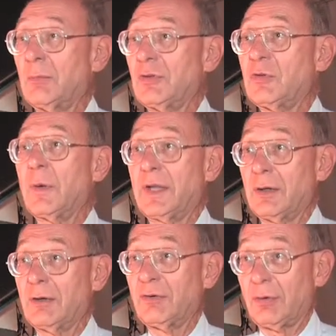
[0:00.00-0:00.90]
almost 20
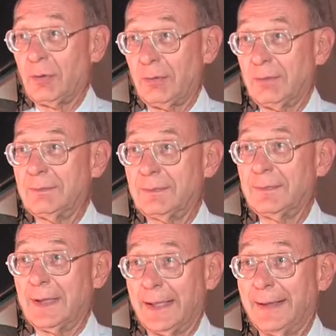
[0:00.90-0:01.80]
years old
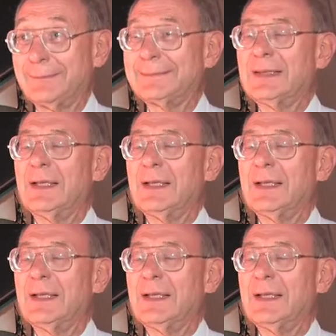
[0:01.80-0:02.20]
now.